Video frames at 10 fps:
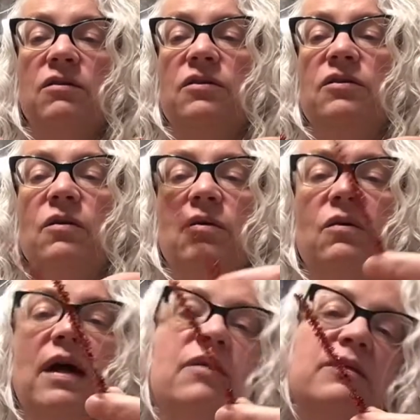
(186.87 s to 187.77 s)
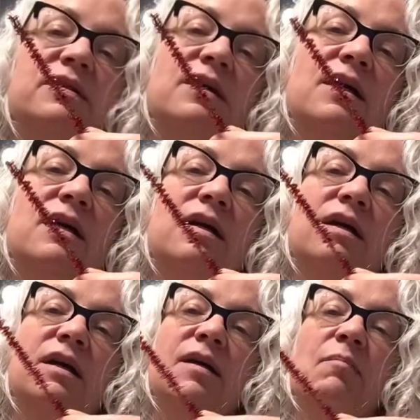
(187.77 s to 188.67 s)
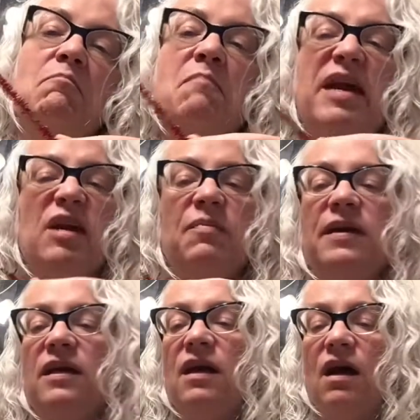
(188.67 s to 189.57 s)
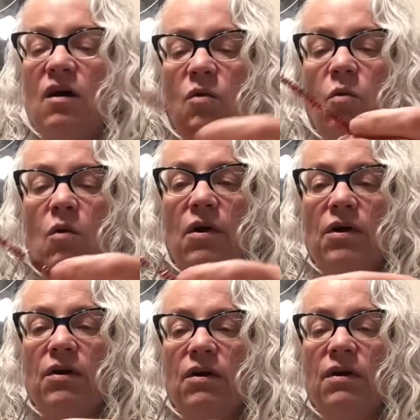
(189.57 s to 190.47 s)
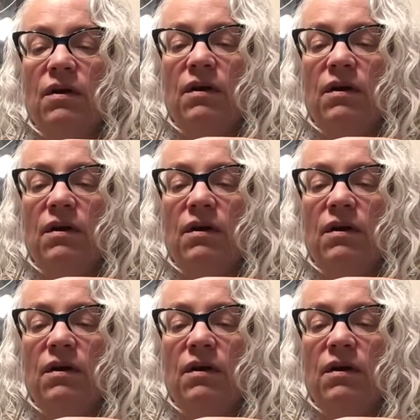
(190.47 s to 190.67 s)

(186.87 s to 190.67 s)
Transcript: So I would say maybe a quarter